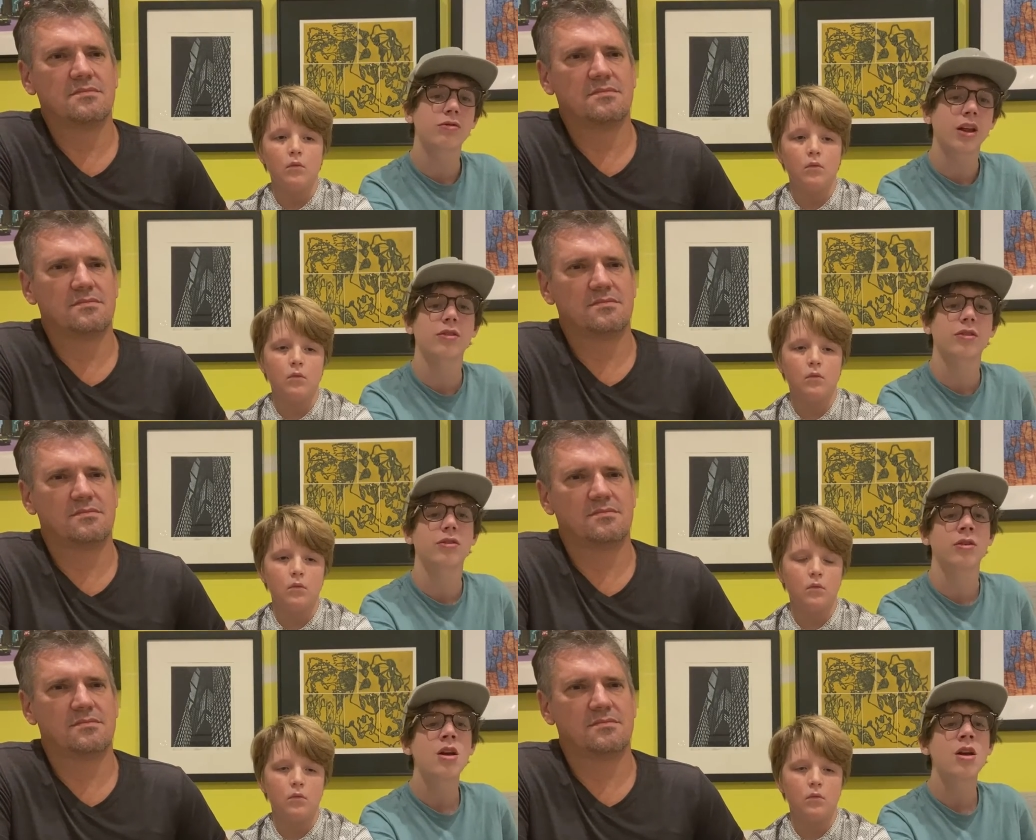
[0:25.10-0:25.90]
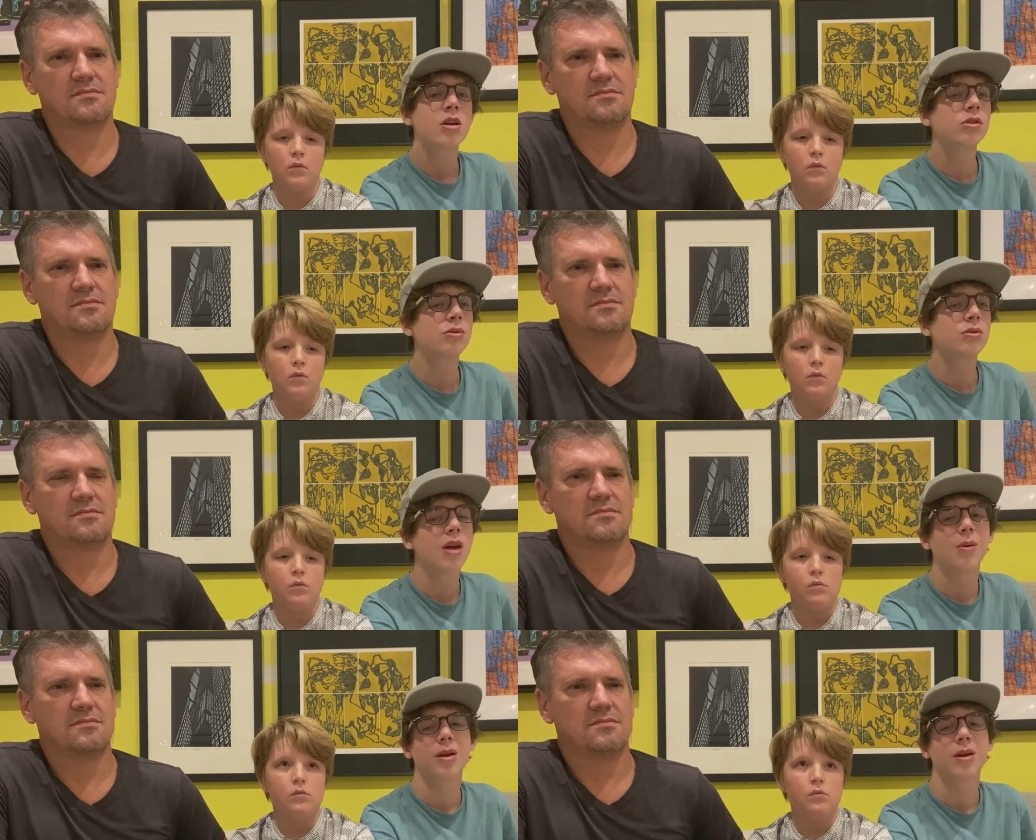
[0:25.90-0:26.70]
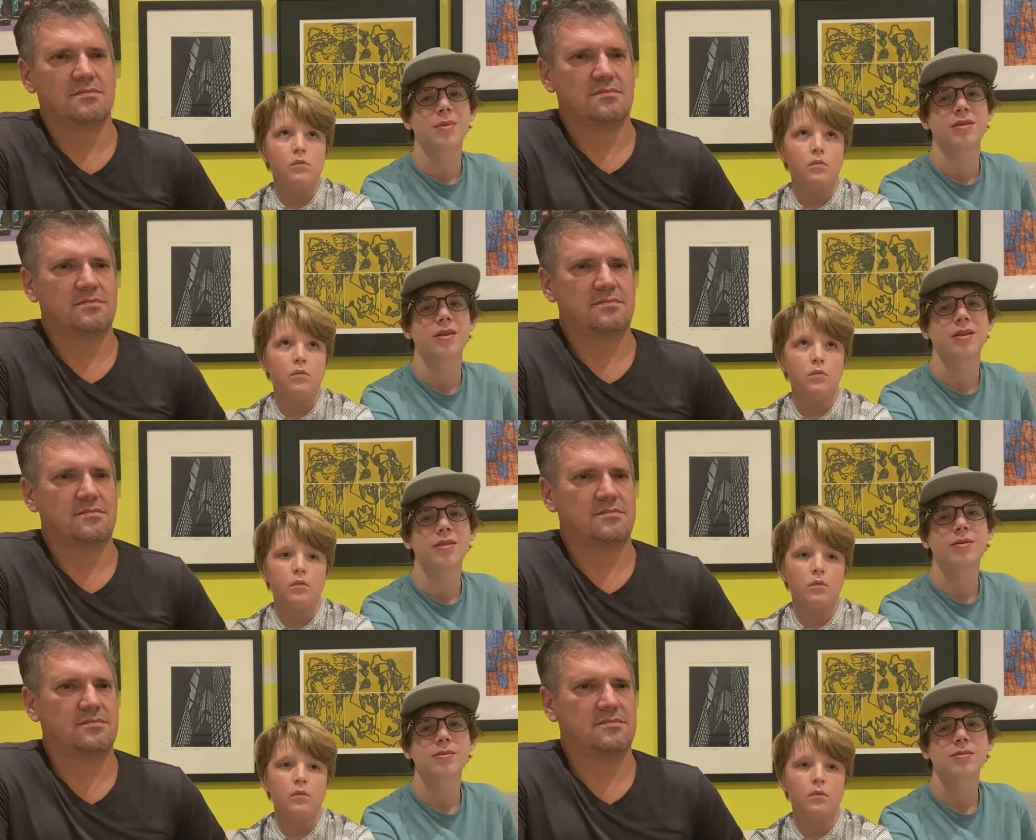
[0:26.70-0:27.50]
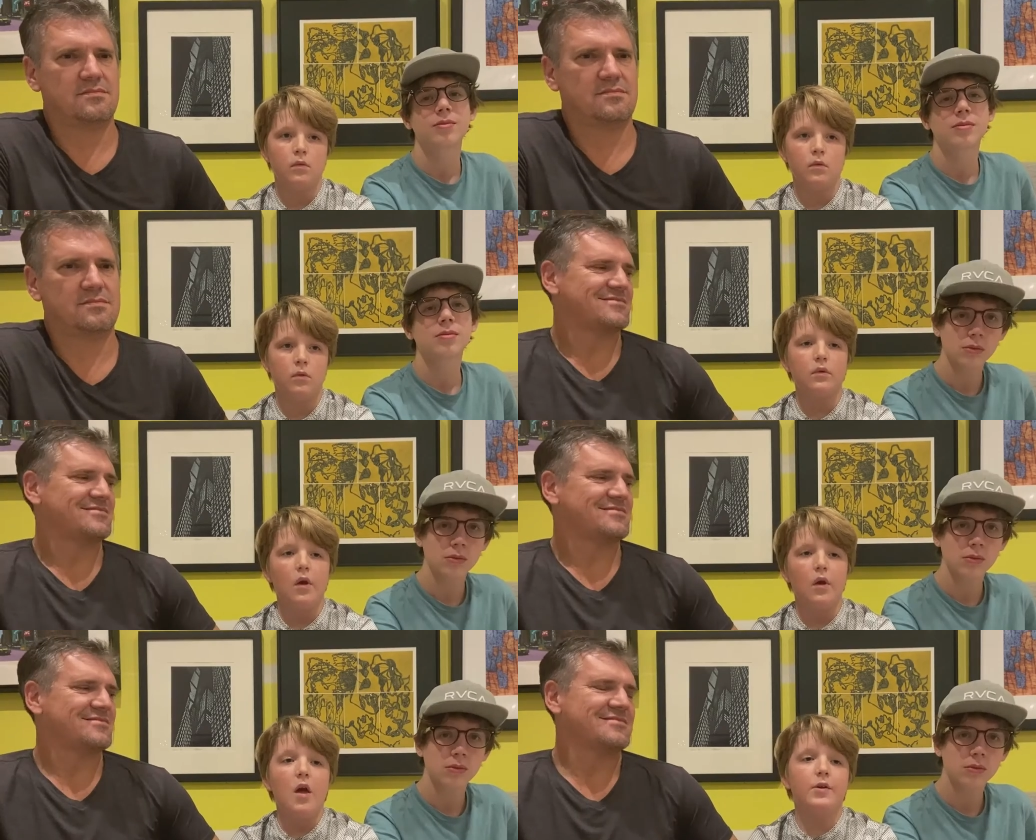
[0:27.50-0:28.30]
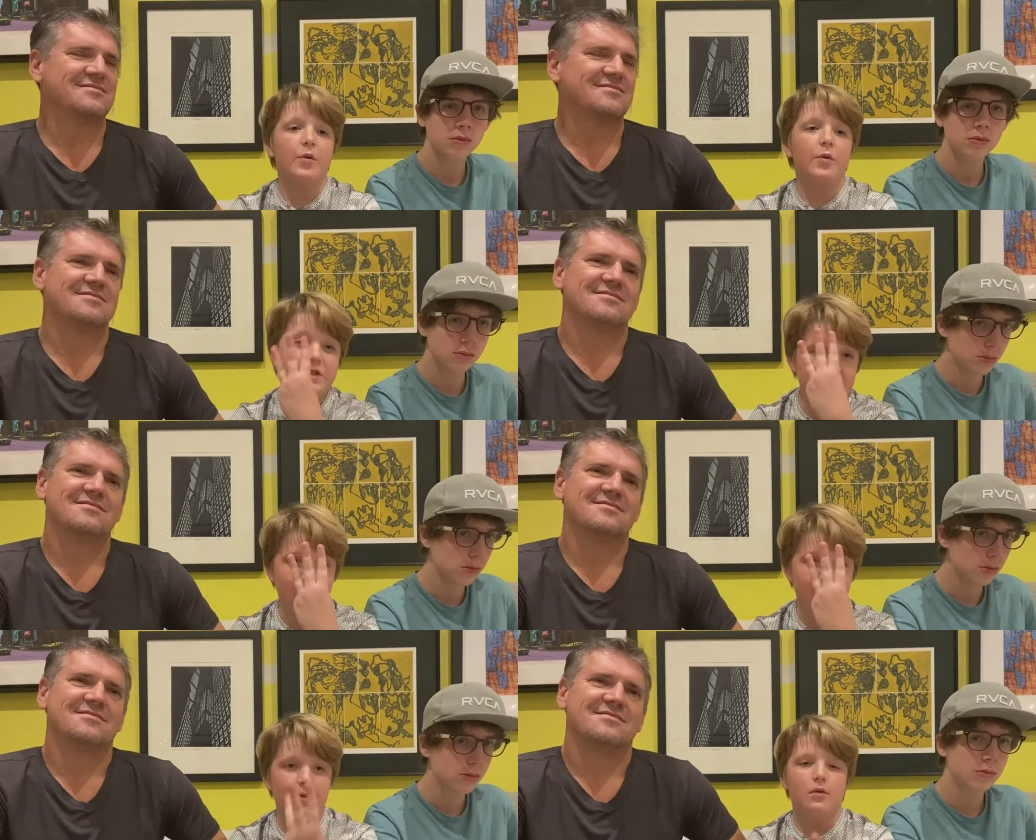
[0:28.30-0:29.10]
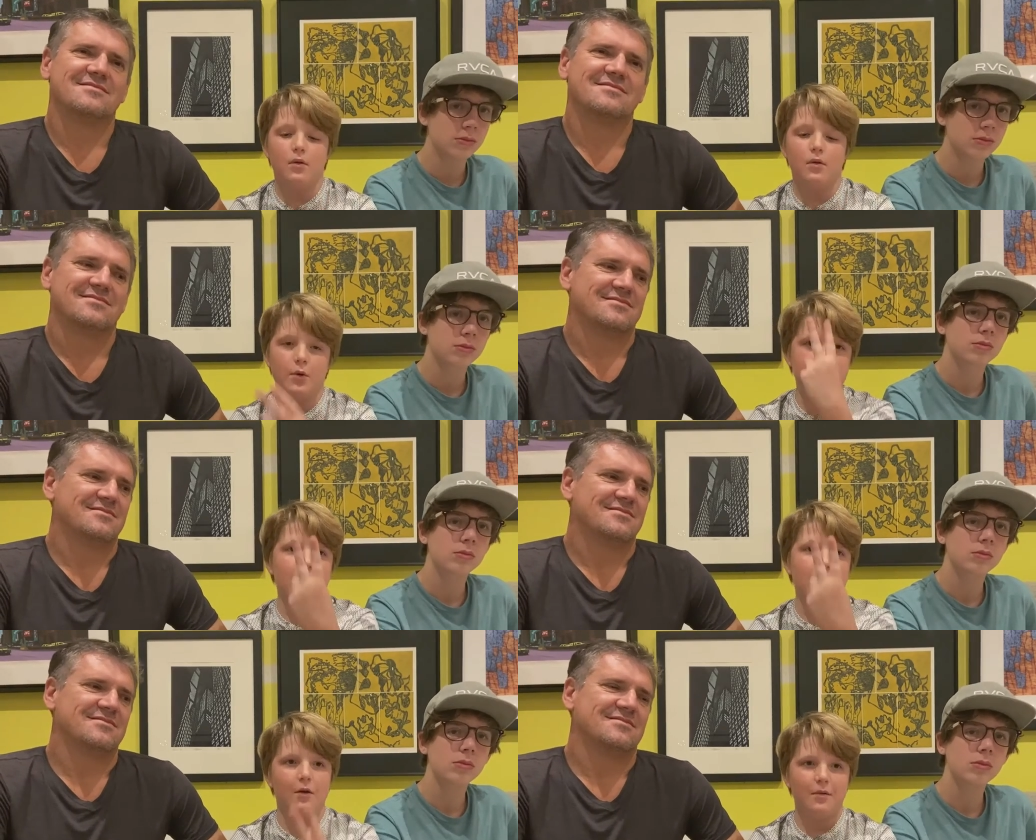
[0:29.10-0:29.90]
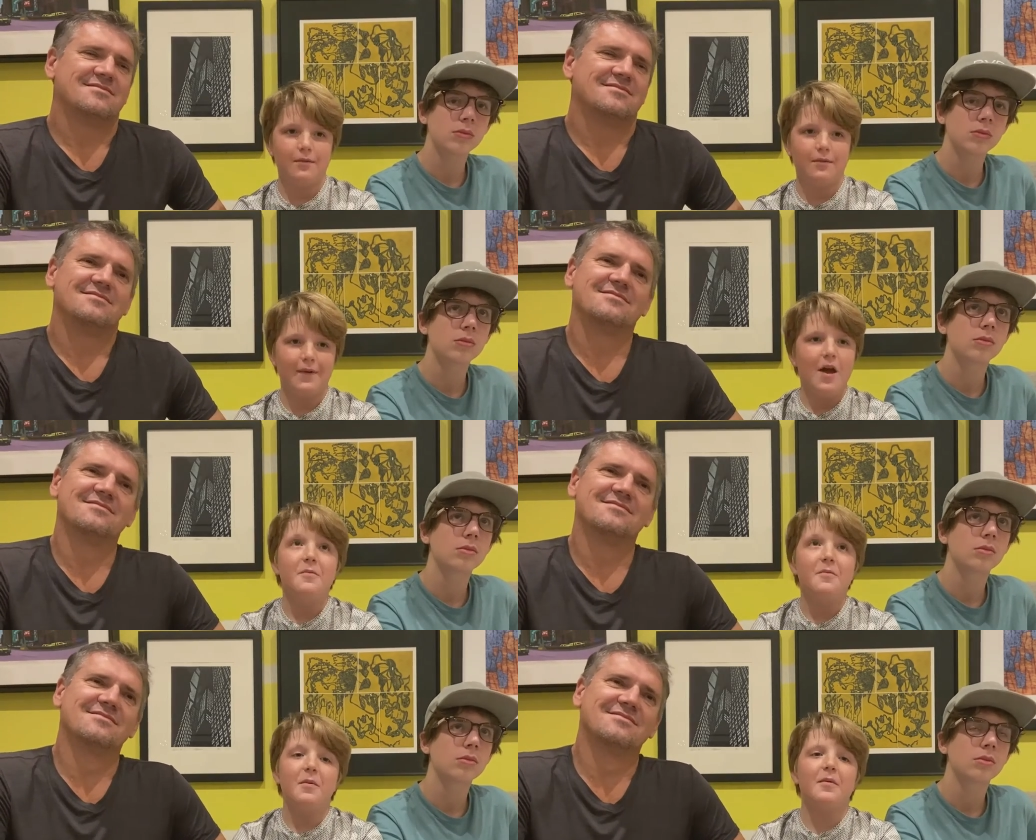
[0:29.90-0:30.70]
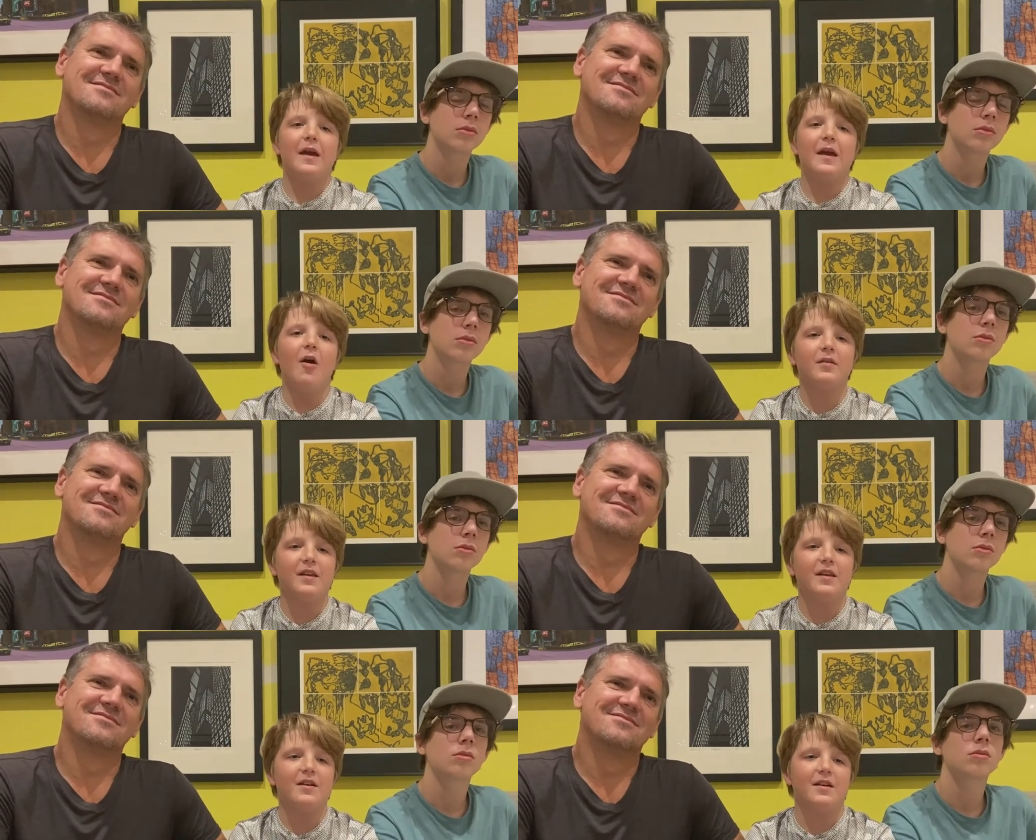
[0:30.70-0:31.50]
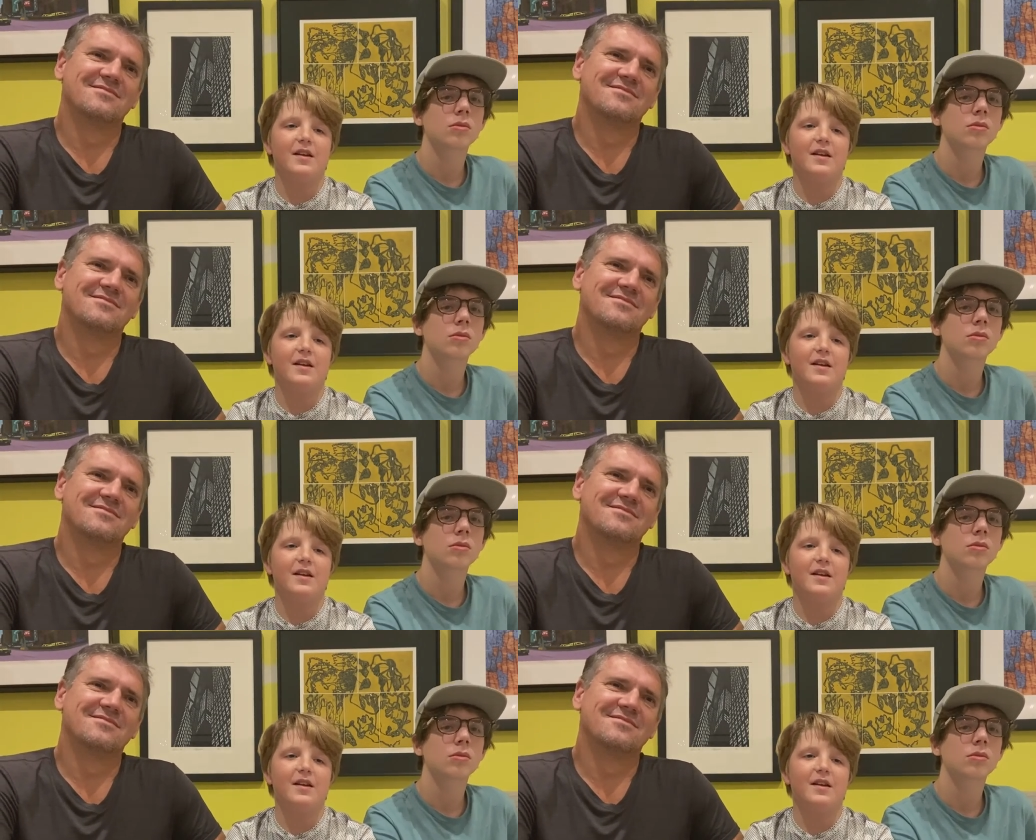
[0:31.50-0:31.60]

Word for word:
Speaker 1: to register. You do not want to miss this.
Speaker 2: Number two, we will be hosting our